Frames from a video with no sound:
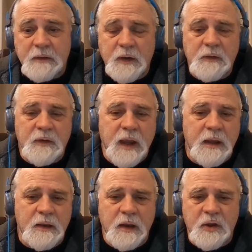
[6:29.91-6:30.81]
It tends to
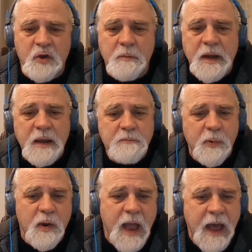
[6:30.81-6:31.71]
take the human
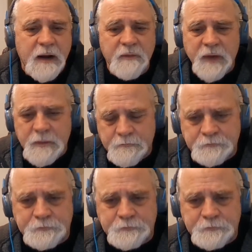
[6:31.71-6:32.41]
input out of it.